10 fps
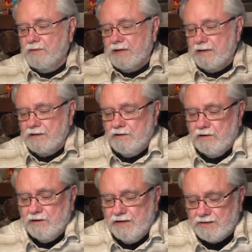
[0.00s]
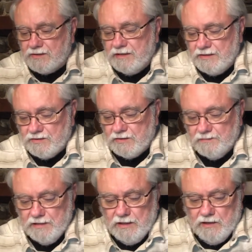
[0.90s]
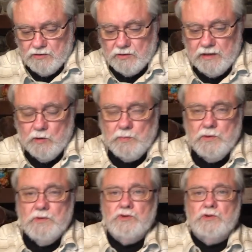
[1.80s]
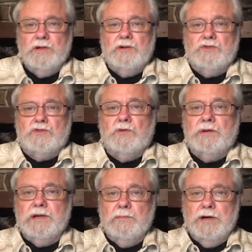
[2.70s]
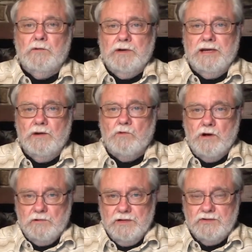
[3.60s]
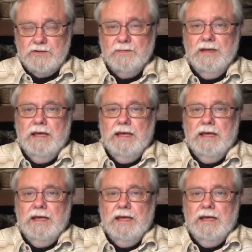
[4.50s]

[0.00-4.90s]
with that in our next lesson. So I hope you enjoyed our story about Winkie Walrus.